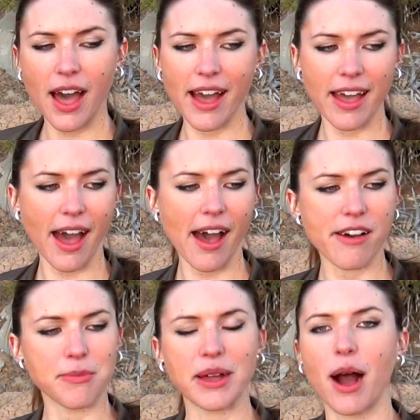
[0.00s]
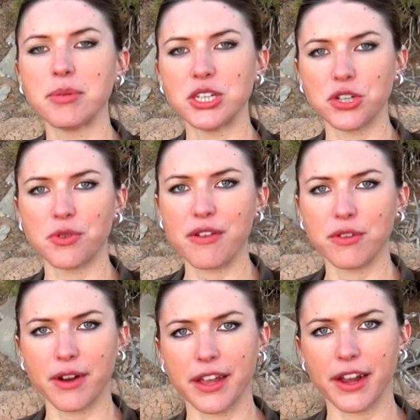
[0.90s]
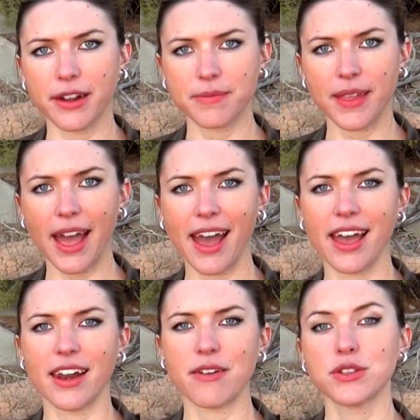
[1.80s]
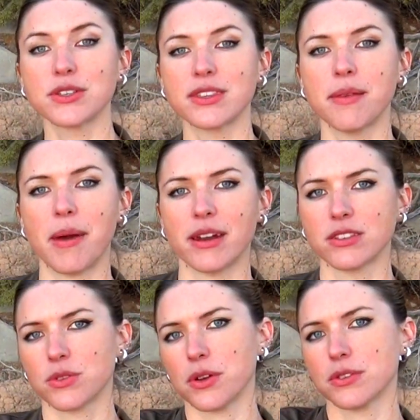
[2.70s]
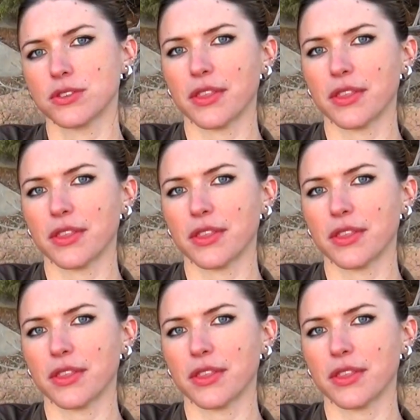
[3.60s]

I have my competition rifle right here, and I've loosened the bedding screw so